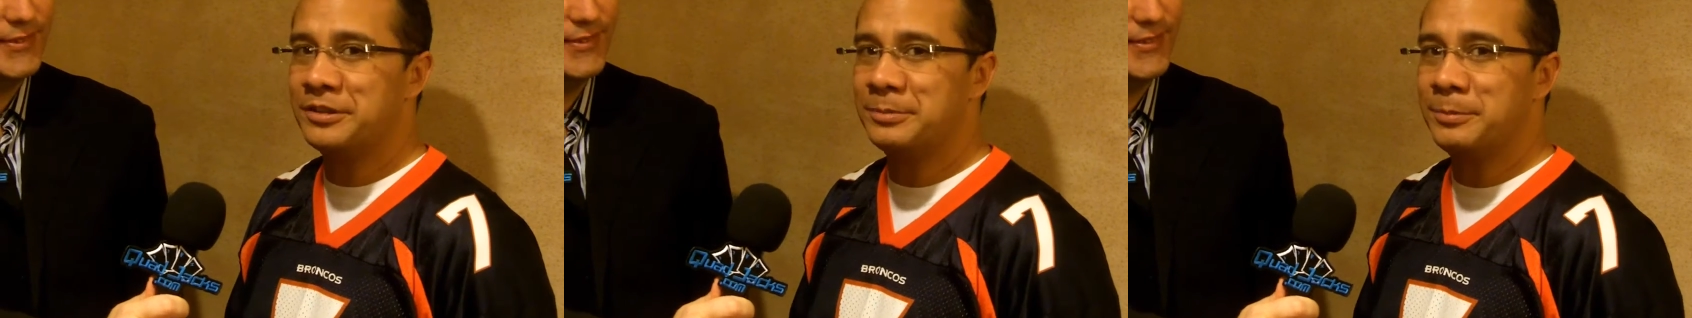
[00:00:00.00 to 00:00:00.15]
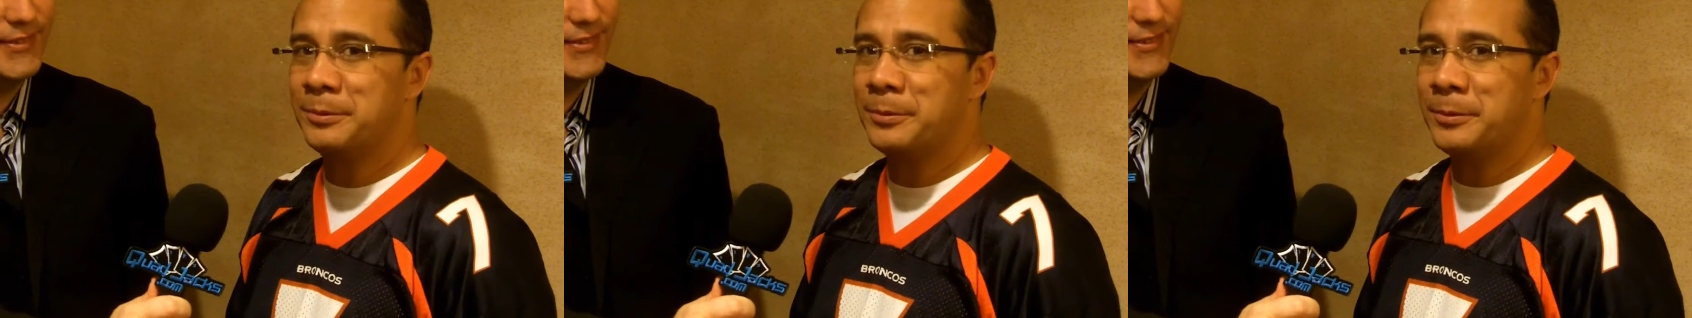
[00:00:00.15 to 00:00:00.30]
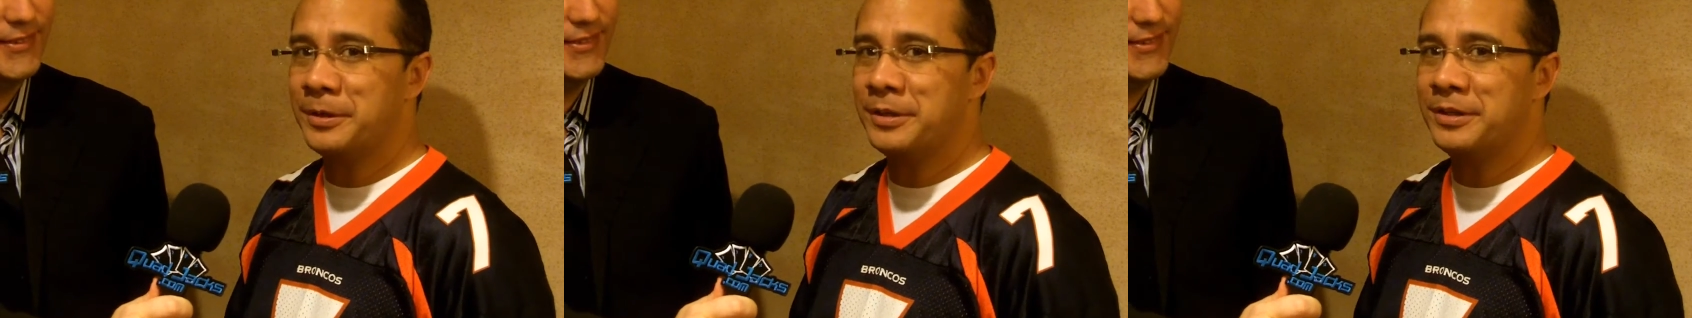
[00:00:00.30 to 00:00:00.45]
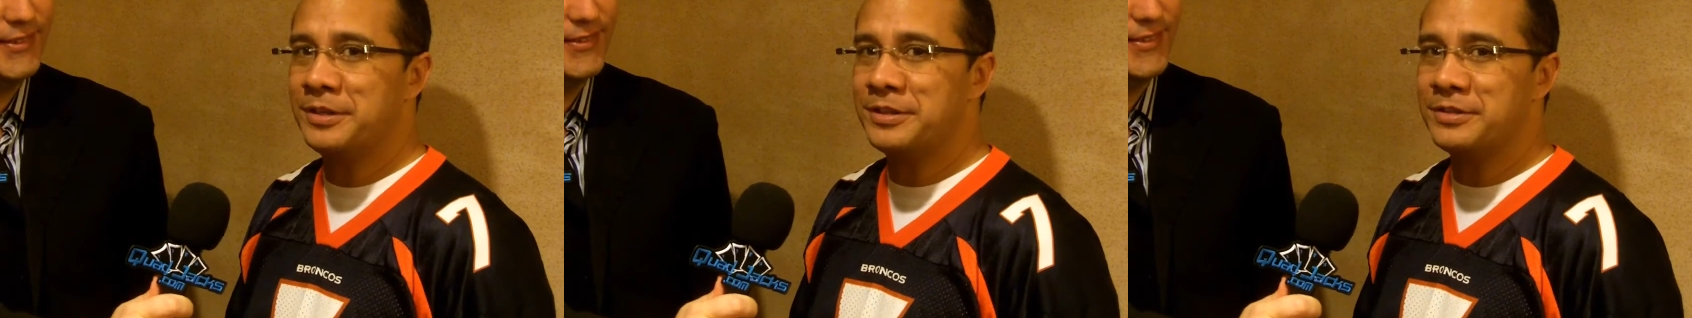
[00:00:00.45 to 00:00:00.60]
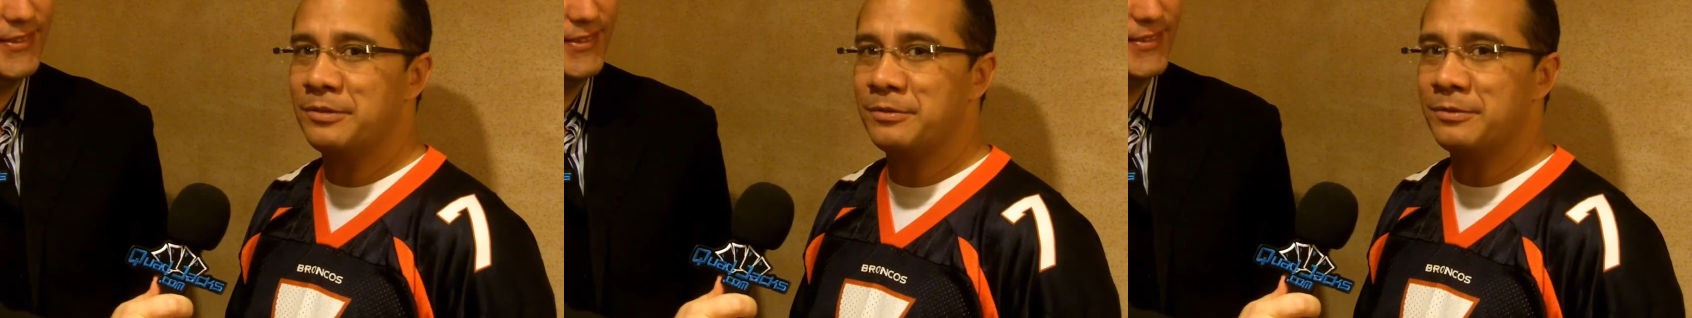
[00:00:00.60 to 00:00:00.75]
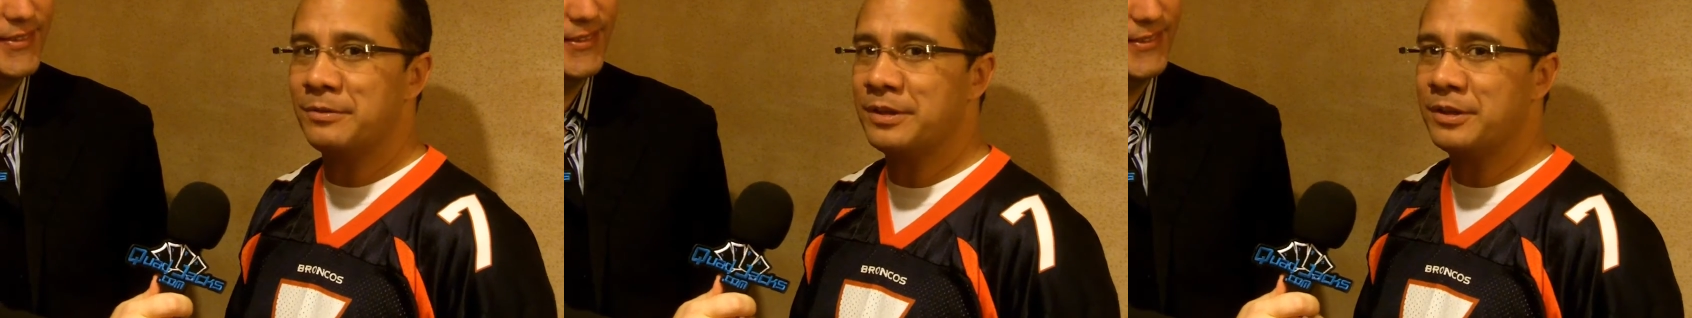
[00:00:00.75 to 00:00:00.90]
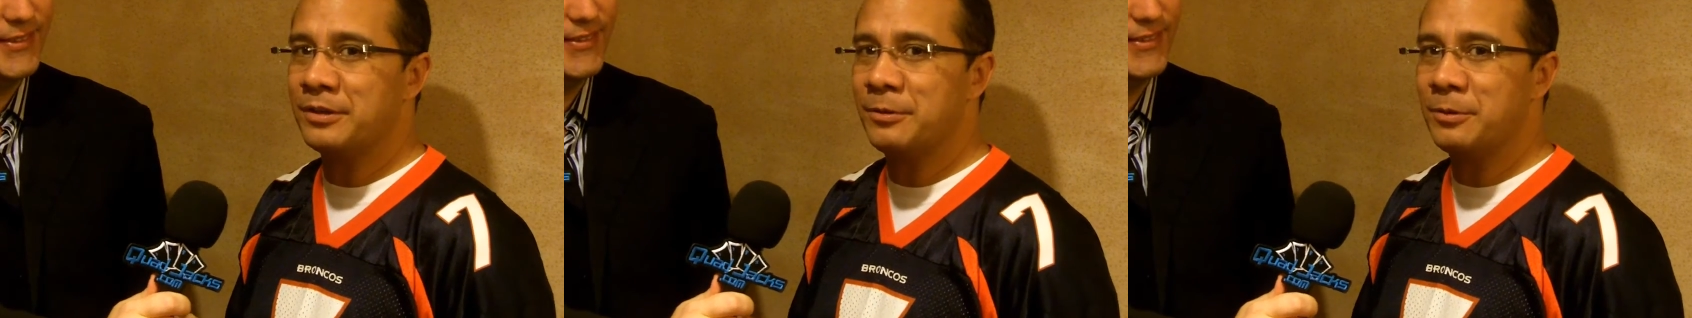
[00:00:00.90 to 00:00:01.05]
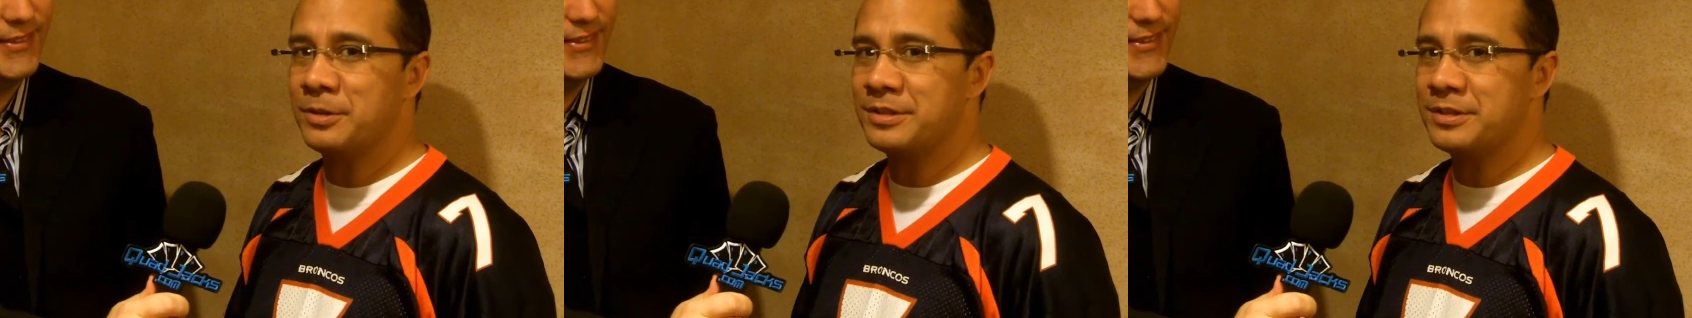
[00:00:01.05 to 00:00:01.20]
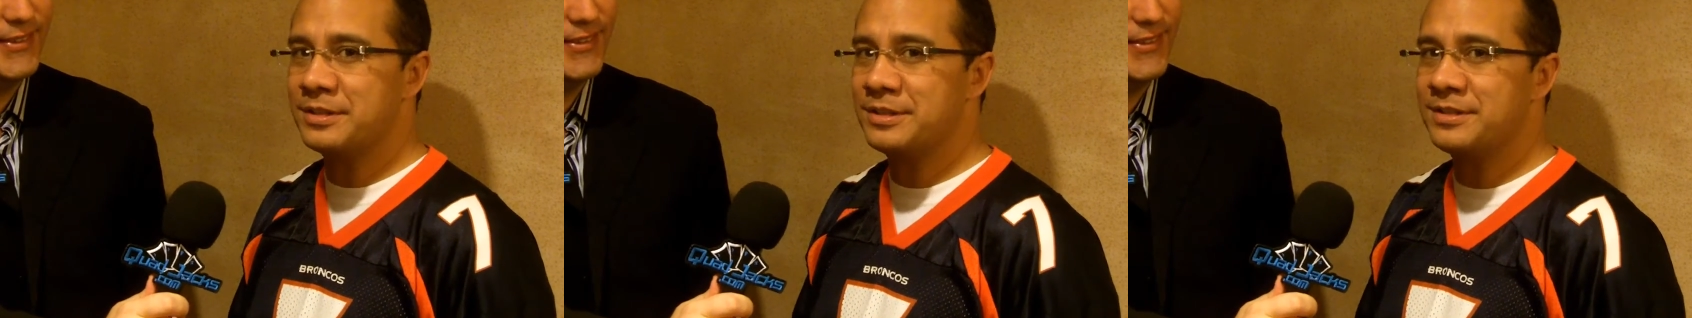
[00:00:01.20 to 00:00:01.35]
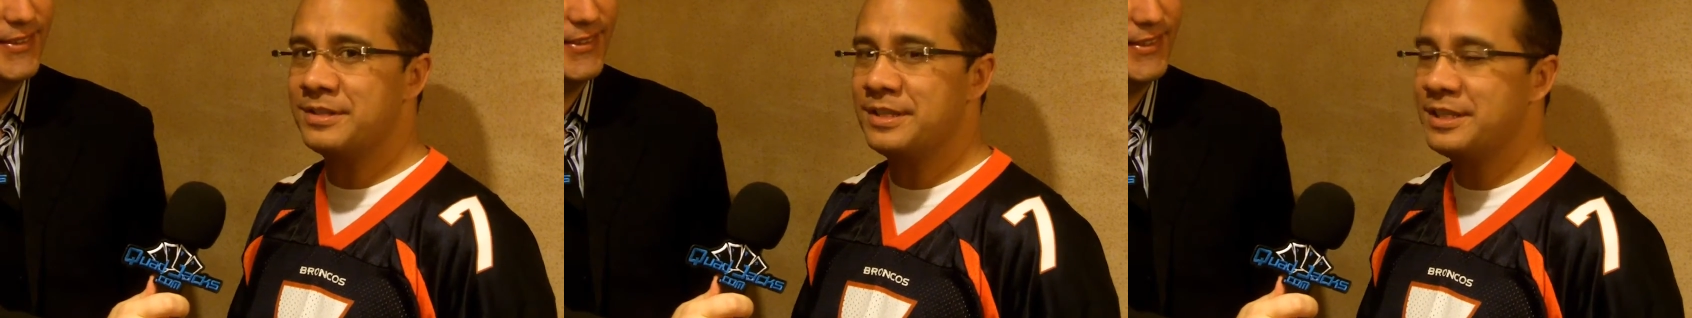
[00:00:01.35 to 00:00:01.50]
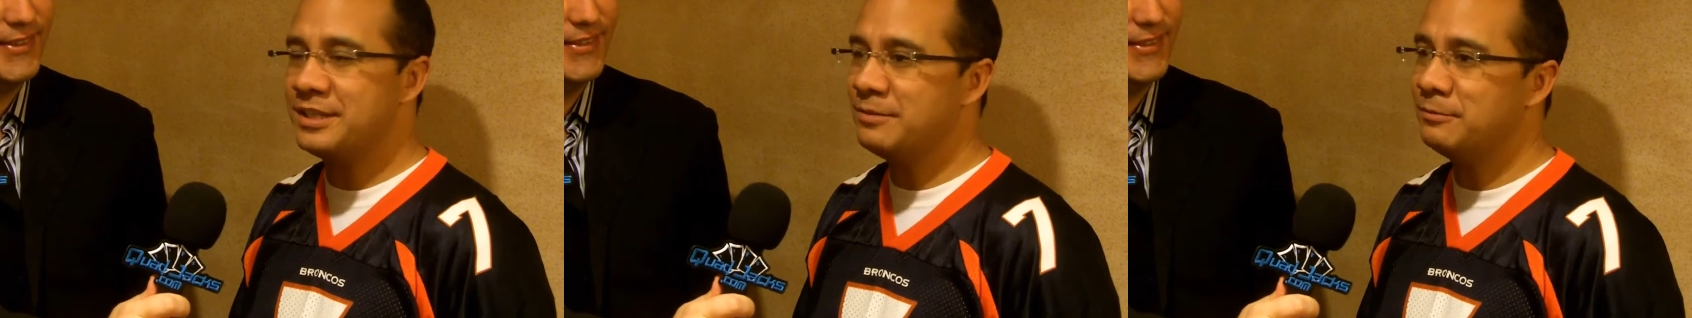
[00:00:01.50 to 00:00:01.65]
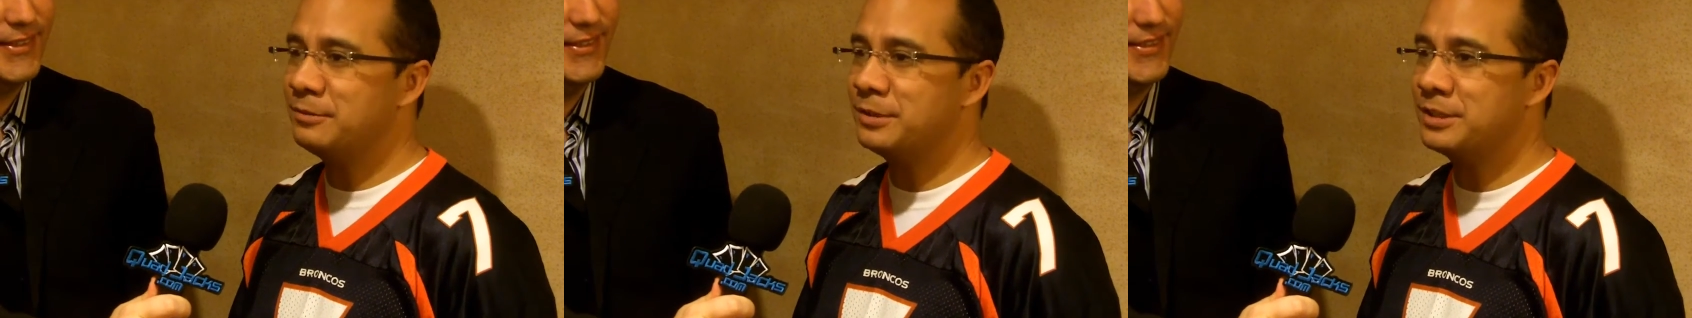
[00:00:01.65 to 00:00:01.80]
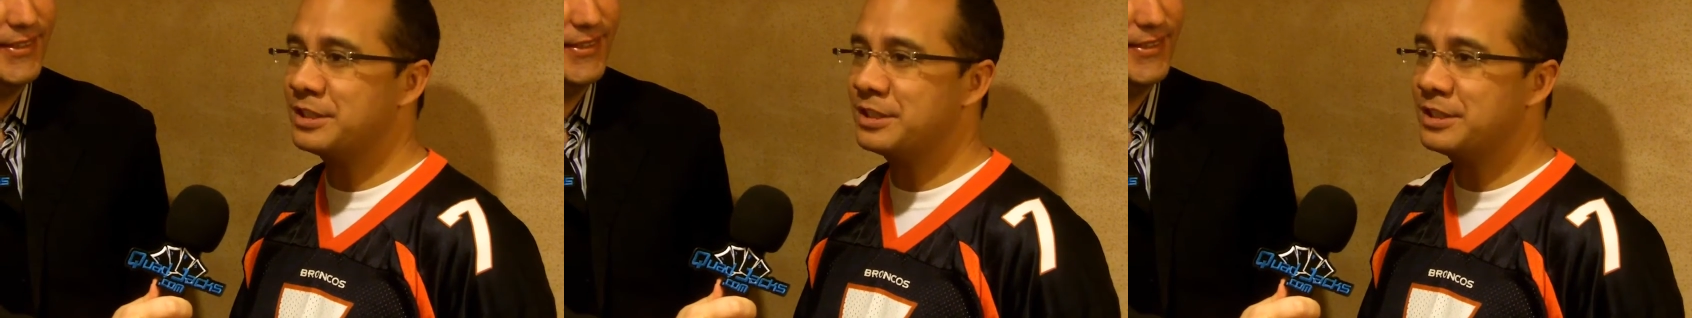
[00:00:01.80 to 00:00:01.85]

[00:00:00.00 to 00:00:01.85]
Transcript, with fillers: supporters over the course of the season,